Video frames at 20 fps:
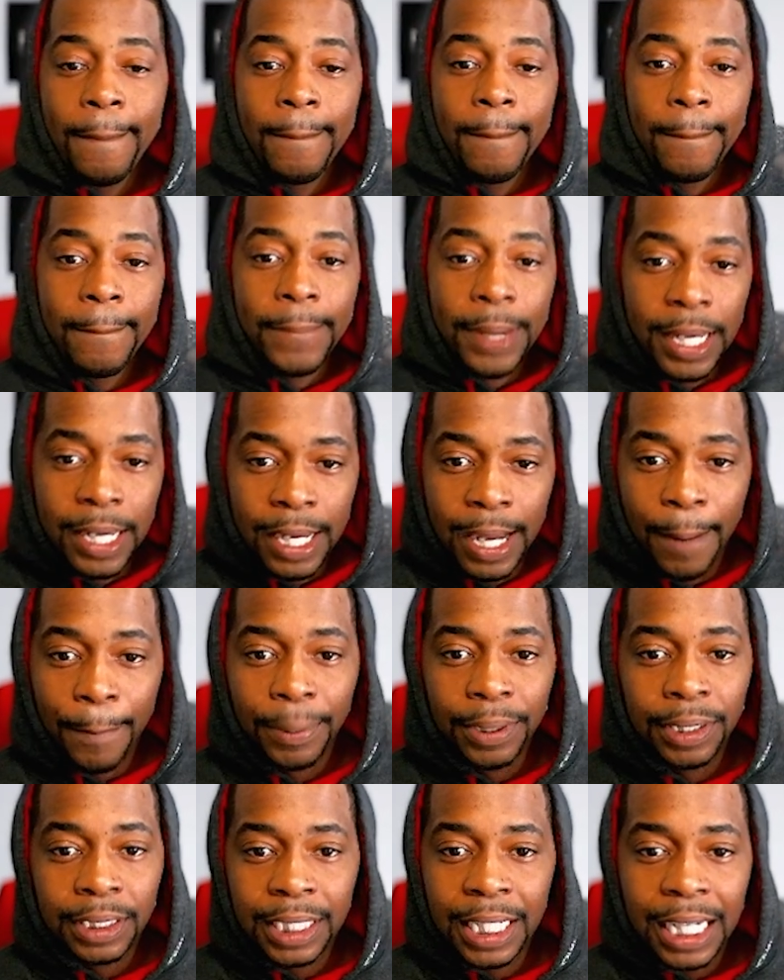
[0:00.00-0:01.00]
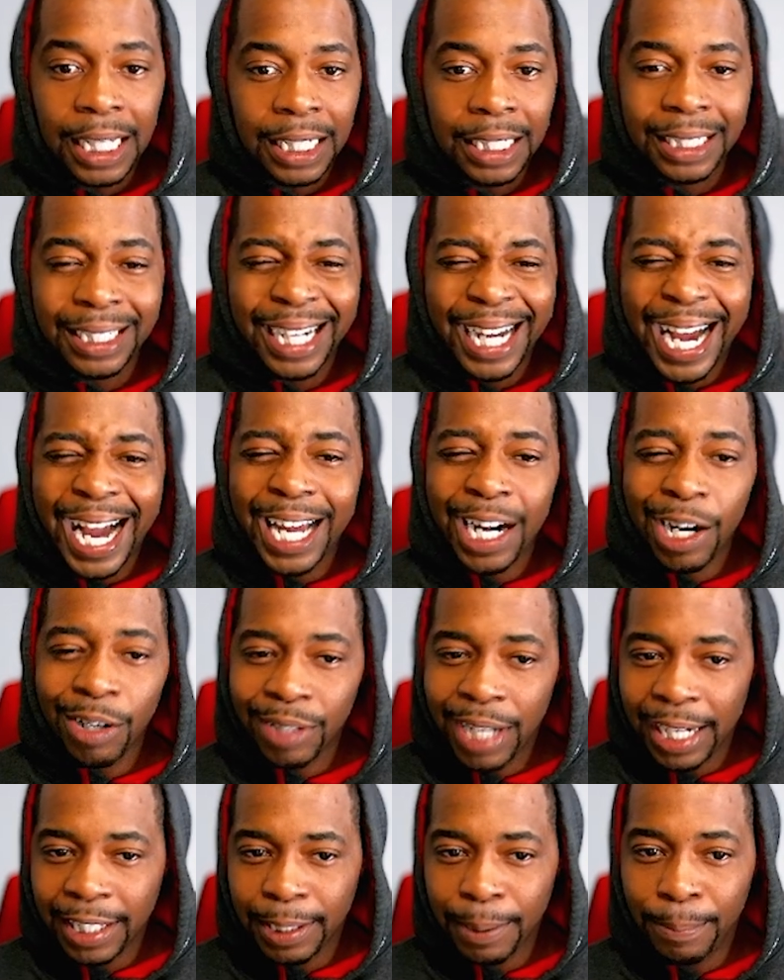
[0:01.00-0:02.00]
Me in particular, I don't
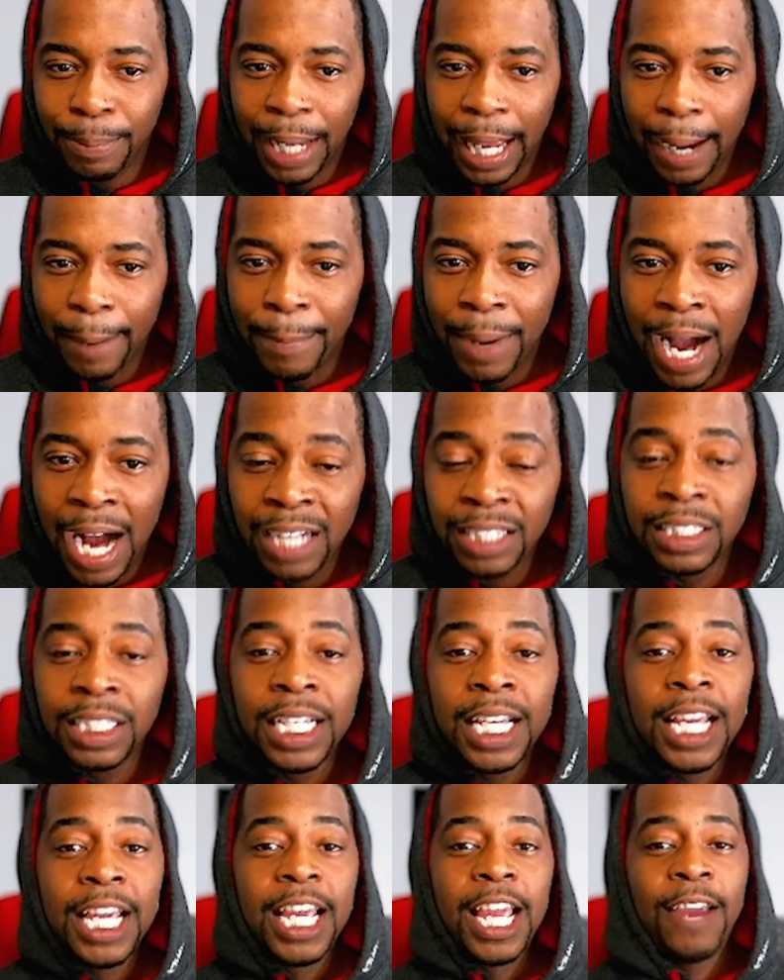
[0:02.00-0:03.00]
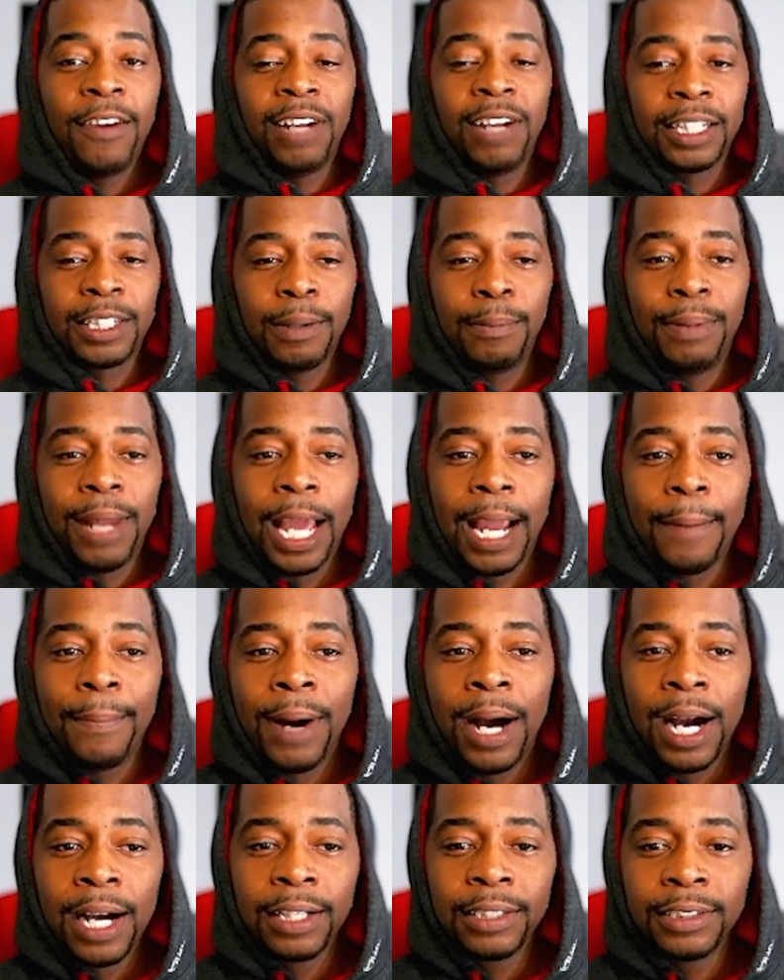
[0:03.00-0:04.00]
like the black box. If you like the black
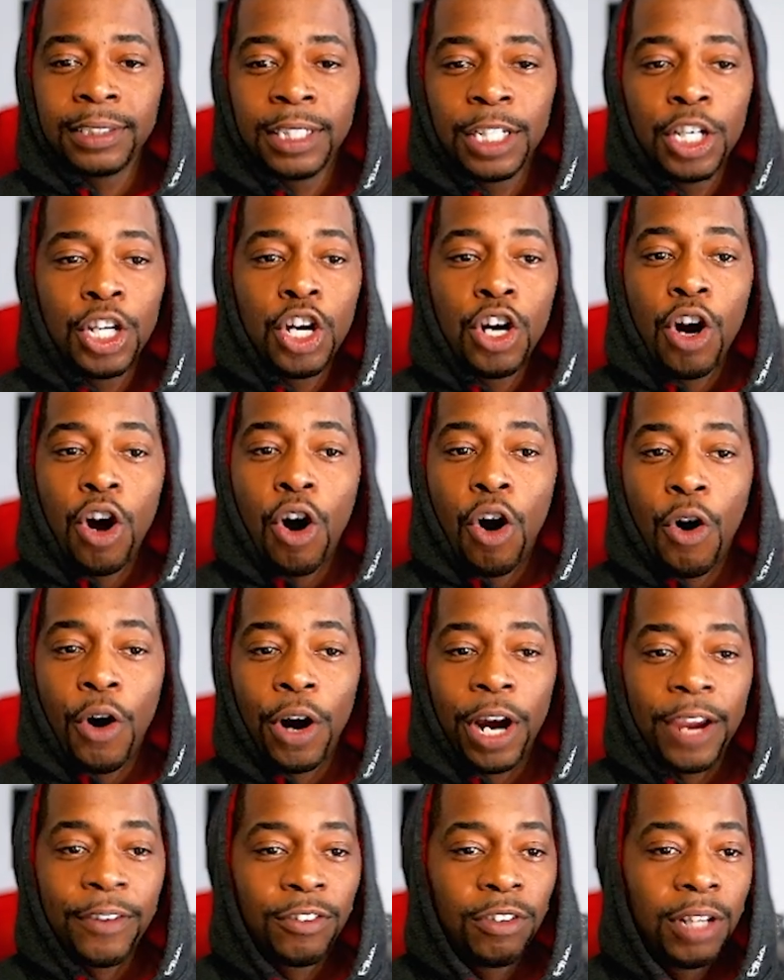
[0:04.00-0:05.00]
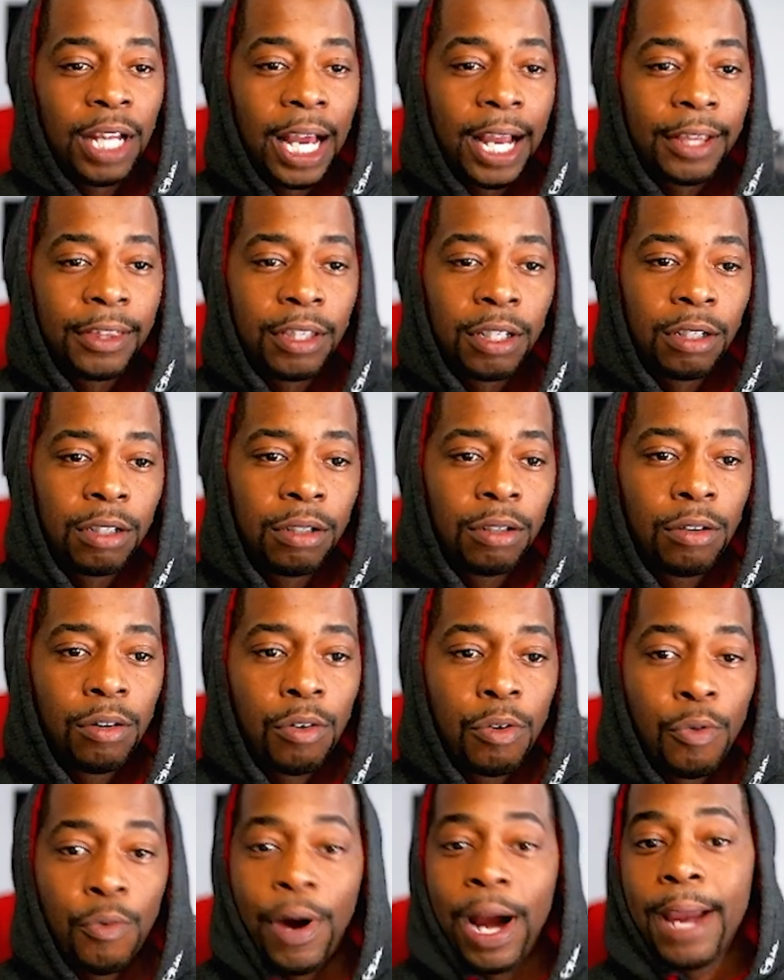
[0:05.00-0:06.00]
box, or if you like the
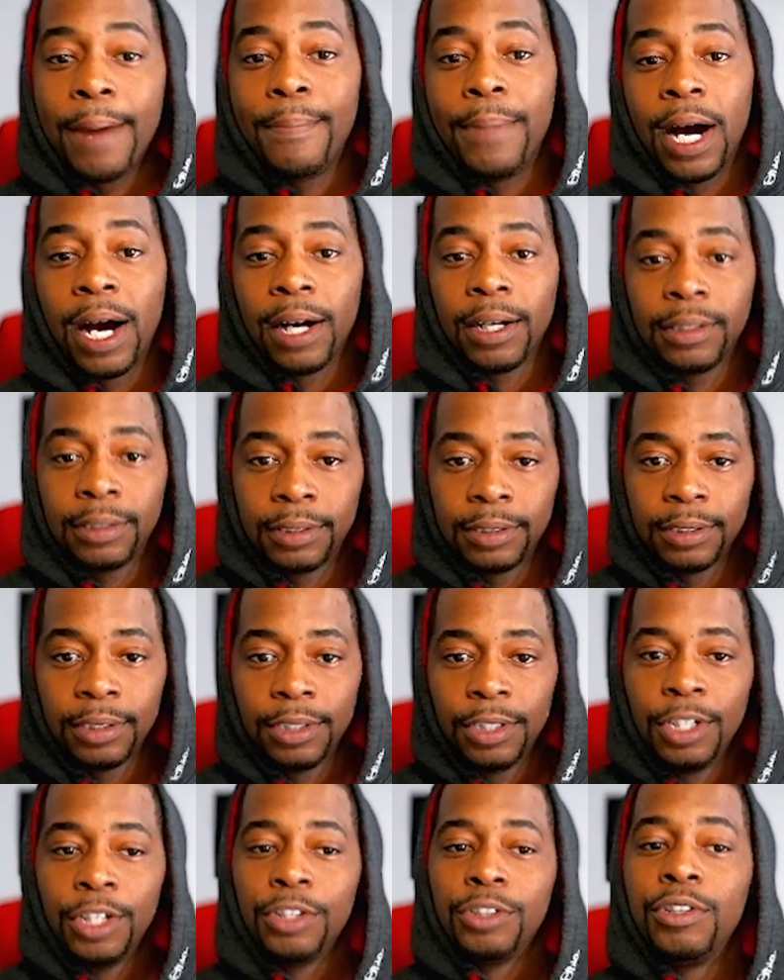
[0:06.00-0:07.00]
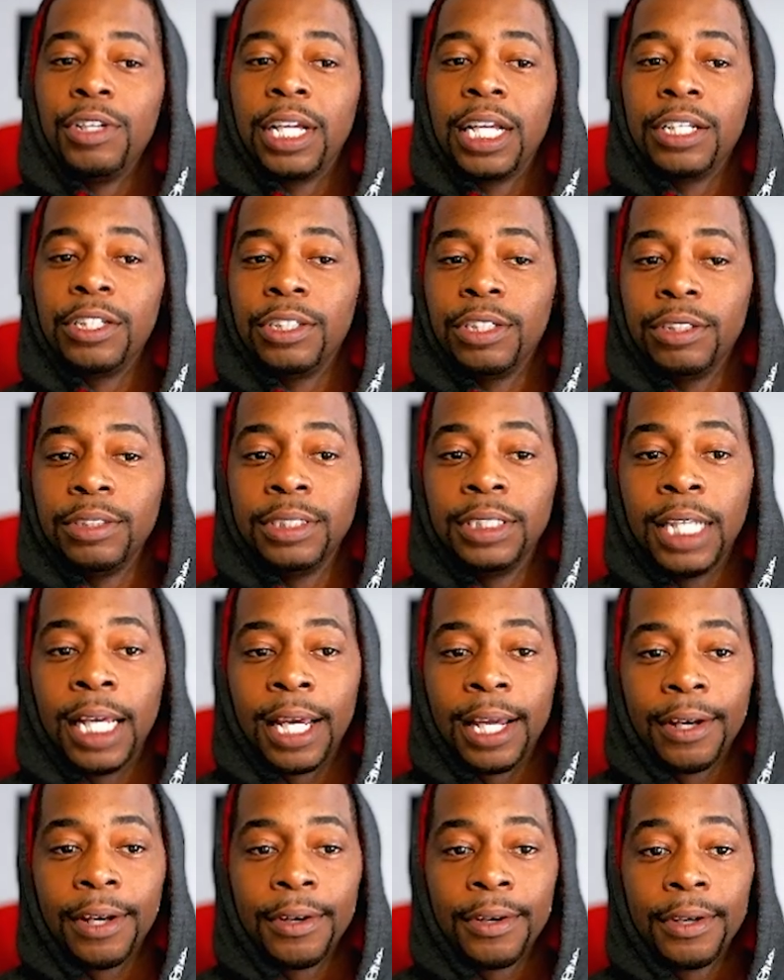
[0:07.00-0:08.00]
white box, you can use
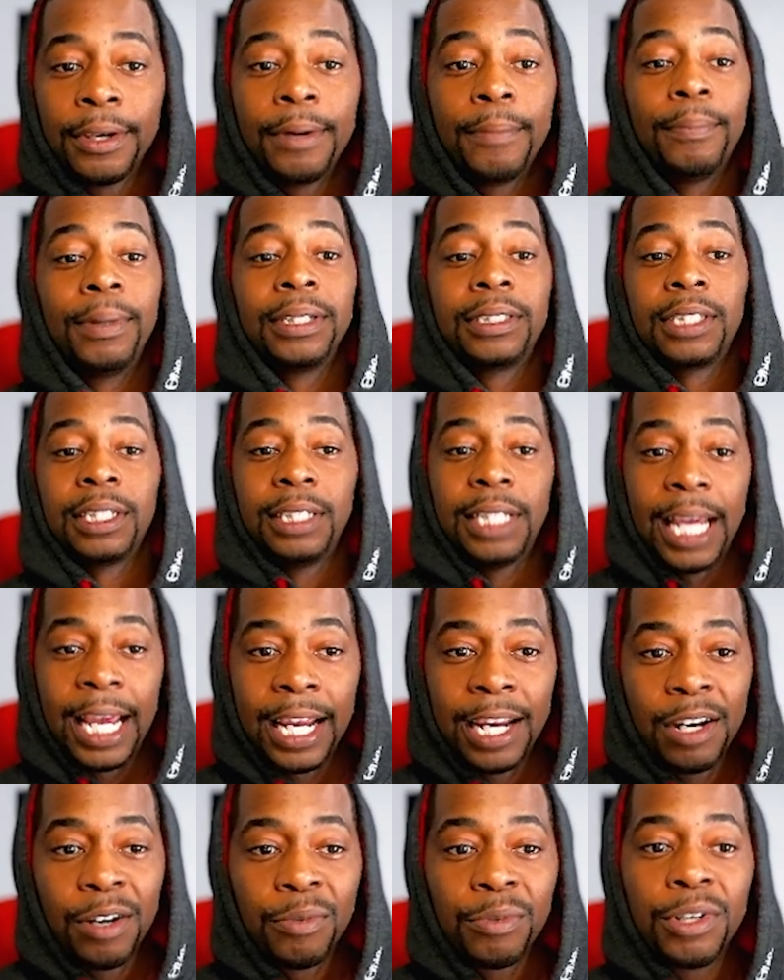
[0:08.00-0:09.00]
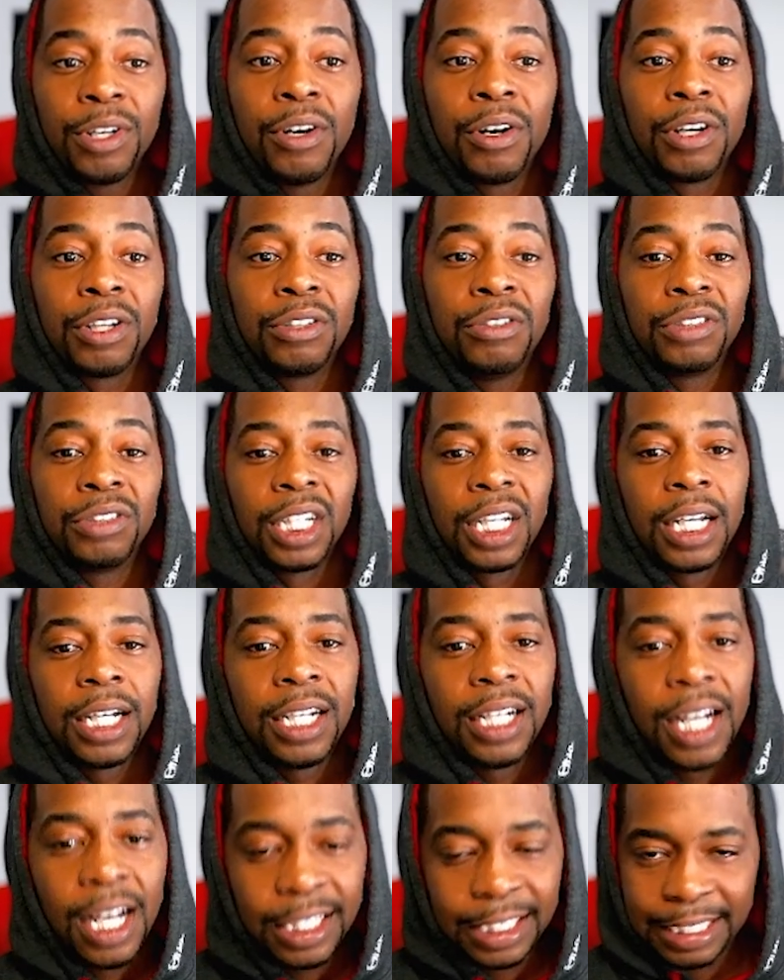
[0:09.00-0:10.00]
that. But today, we're going to use a
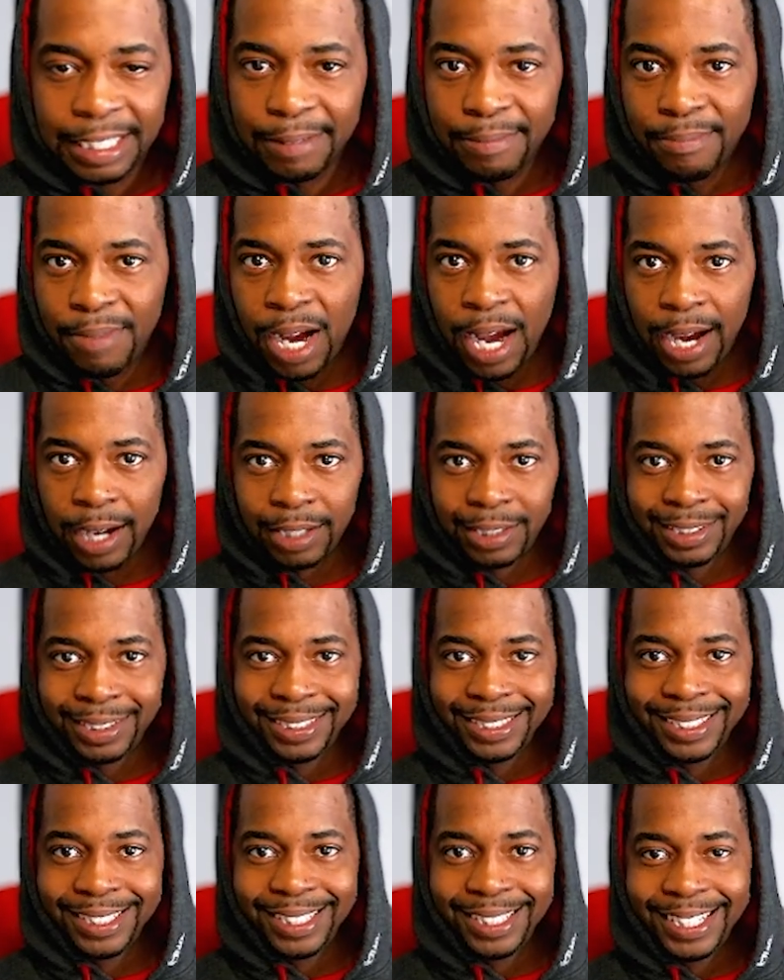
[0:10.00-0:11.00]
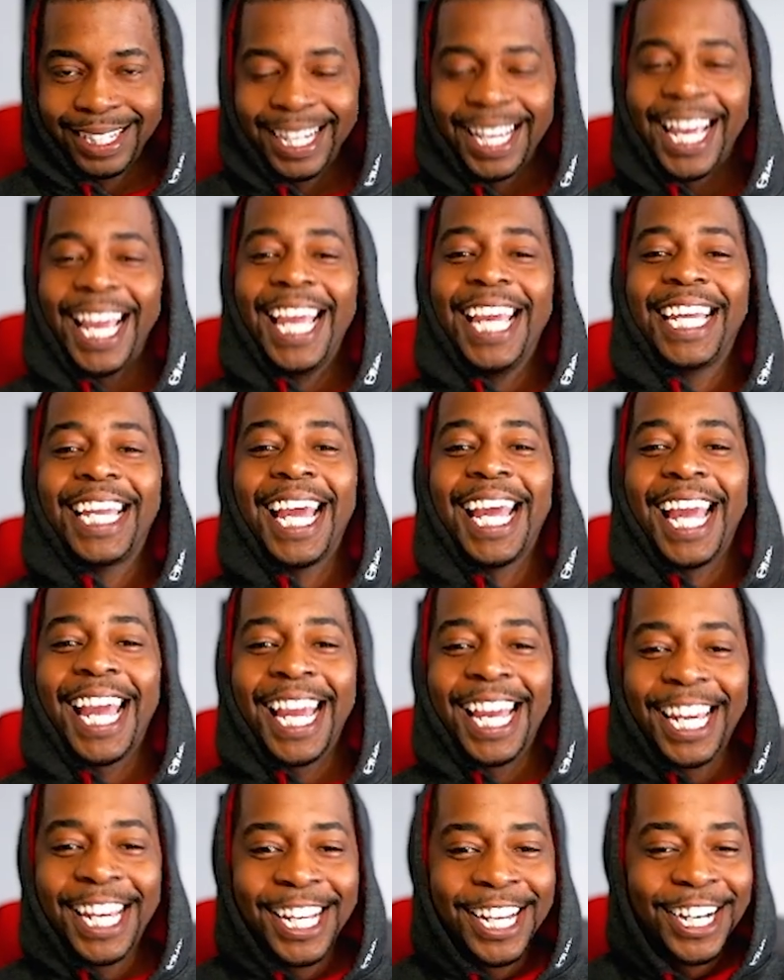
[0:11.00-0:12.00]
custom box,
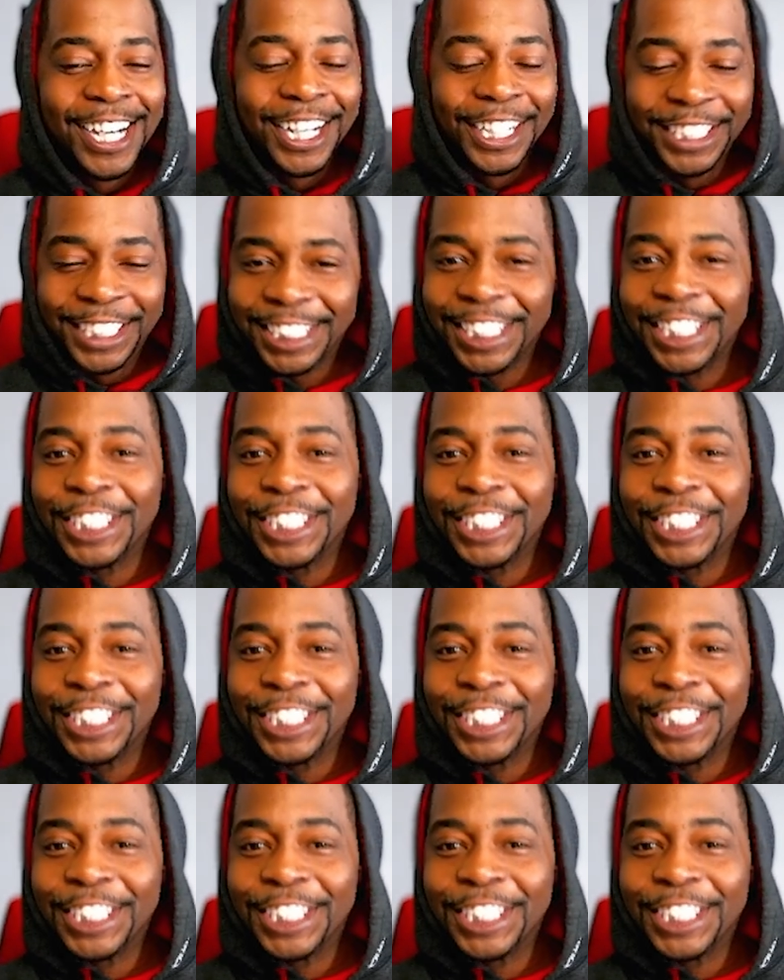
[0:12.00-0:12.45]
aka just a